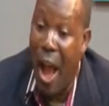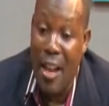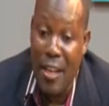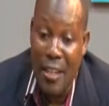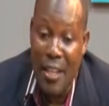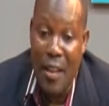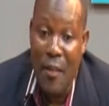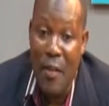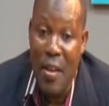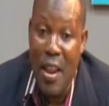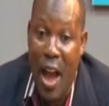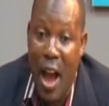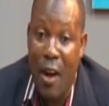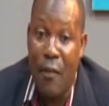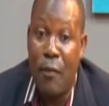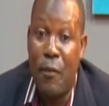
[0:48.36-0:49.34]
and even
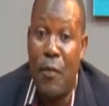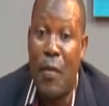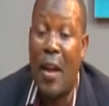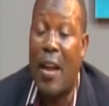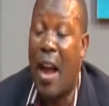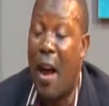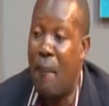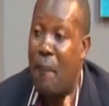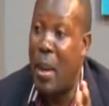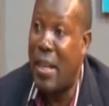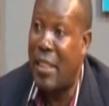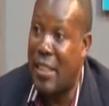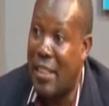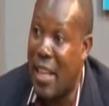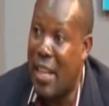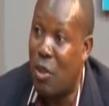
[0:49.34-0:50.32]
have the
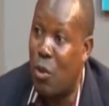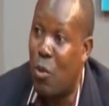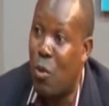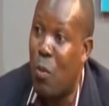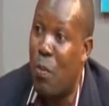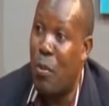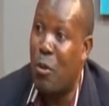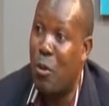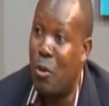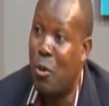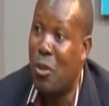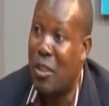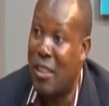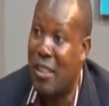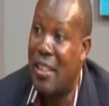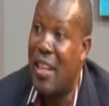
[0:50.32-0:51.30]
companies that could
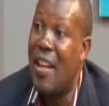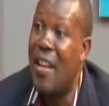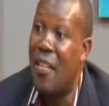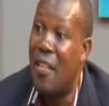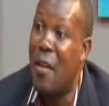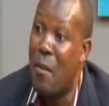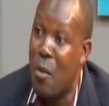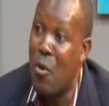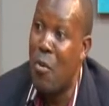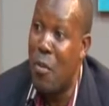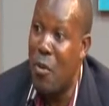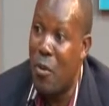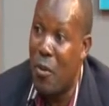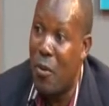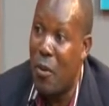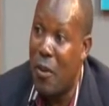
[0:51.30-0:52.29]
produce the
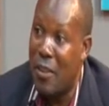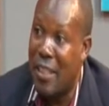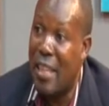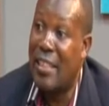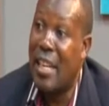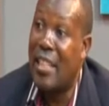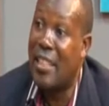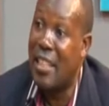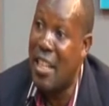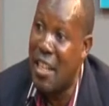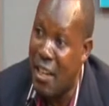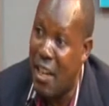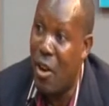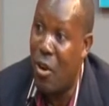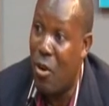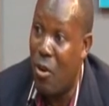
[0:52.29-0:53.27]
miu-miu, such as
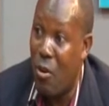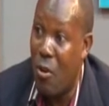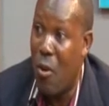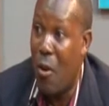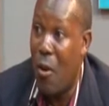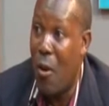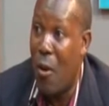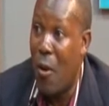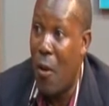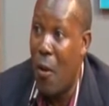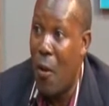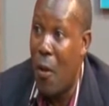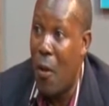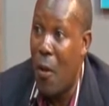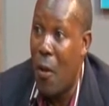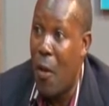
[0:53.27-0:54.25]
Indeco.
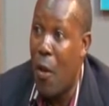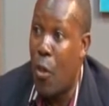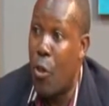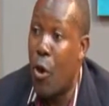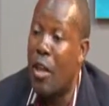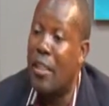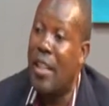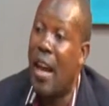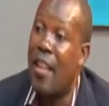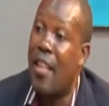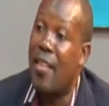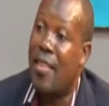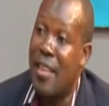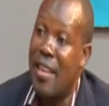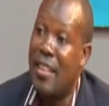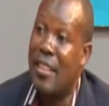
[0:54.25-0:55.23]
Those are
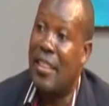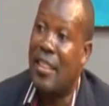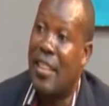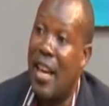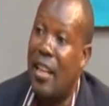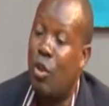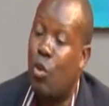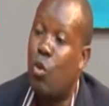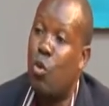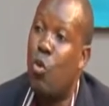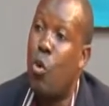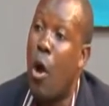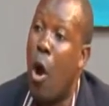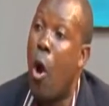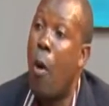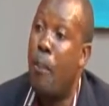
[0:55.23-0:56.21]
the things that
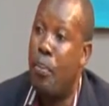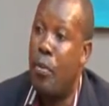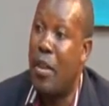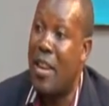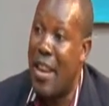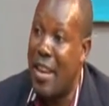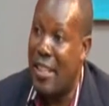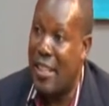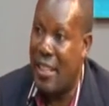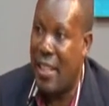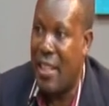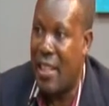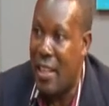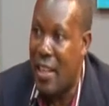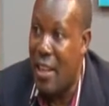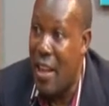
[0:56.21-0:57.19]
could help the
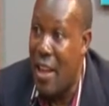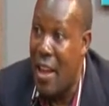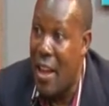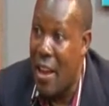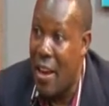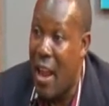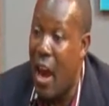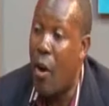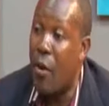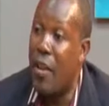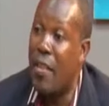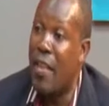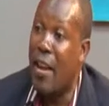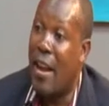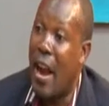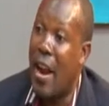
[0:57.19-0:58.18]
nation. Now,
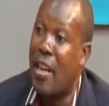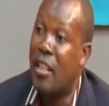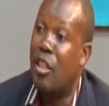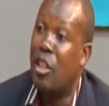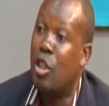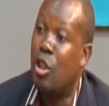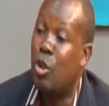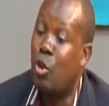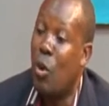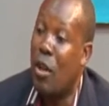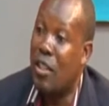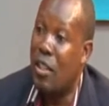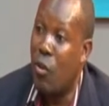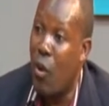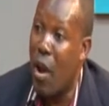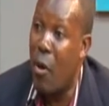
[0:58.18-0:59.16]
in the current
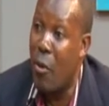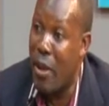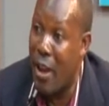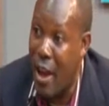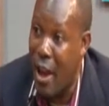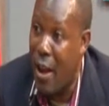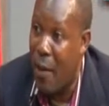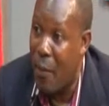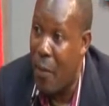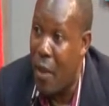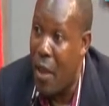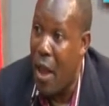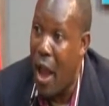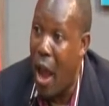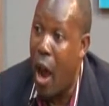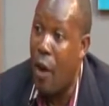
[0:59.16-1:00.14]
situation where we are,
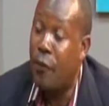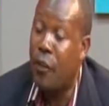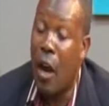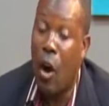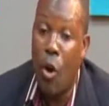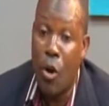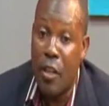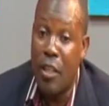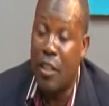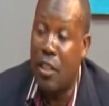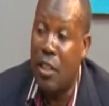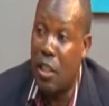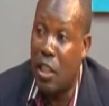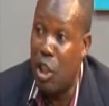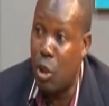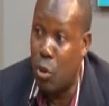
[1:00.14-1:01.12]
after all
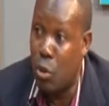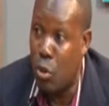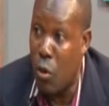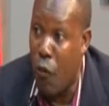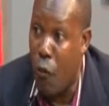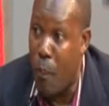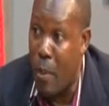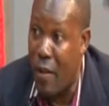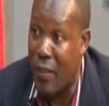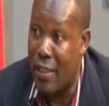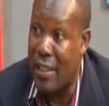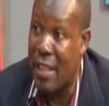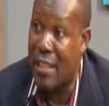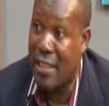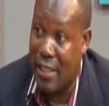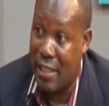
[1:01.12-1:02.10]
these issues of
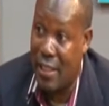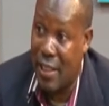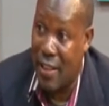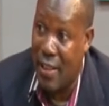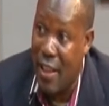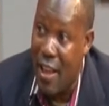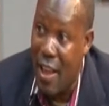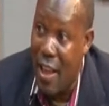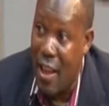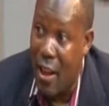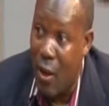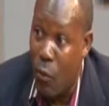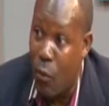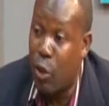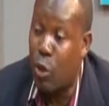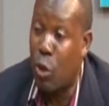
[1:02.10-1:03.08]
privatization,
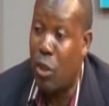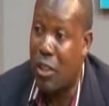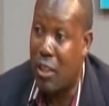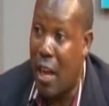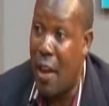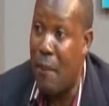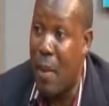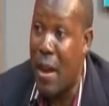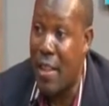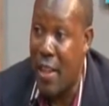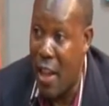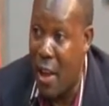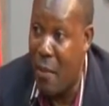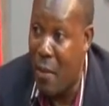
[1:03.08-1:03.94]
which was done by the